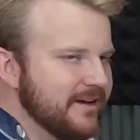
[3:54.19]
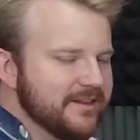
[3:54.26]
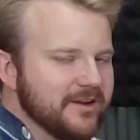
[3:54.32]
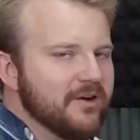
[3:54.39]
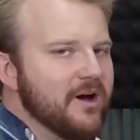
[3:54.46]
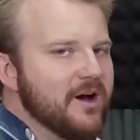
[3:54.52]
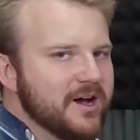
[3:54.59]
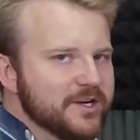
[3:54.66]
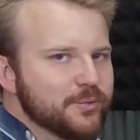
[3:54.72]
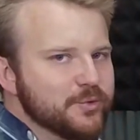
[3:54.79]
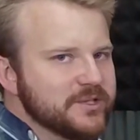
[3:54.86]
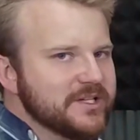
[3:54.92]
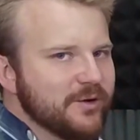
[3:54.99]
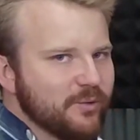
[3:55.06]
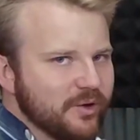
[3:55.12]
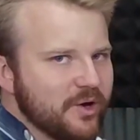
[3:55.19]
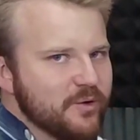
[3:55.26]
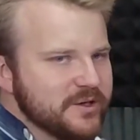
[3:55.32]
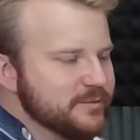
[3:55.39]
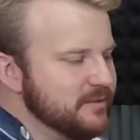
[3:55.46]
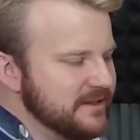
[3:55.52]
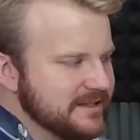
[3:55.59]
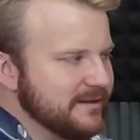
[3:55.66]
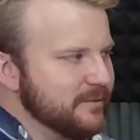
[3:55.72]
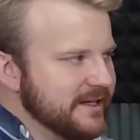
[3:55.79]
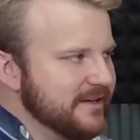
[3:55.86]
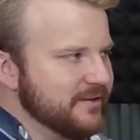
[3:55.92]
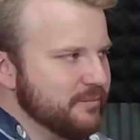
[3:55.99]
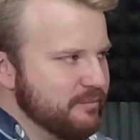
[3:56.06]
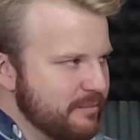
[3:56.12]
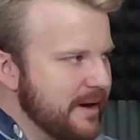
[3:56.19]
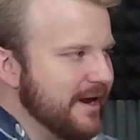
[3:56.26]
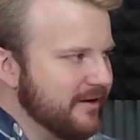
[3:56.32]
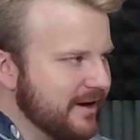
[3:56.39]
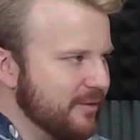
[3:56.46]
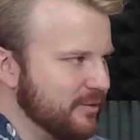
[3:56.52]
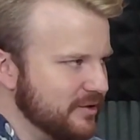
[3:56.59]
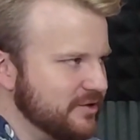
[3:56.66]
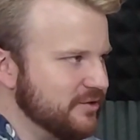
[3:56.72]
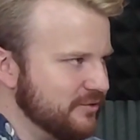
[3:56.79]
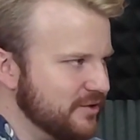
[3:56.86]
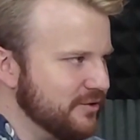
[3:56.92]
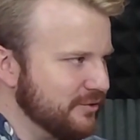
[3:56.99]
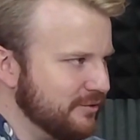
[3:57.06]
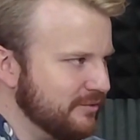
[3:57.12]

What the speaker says: There 100% will always be somebody else better at what you do.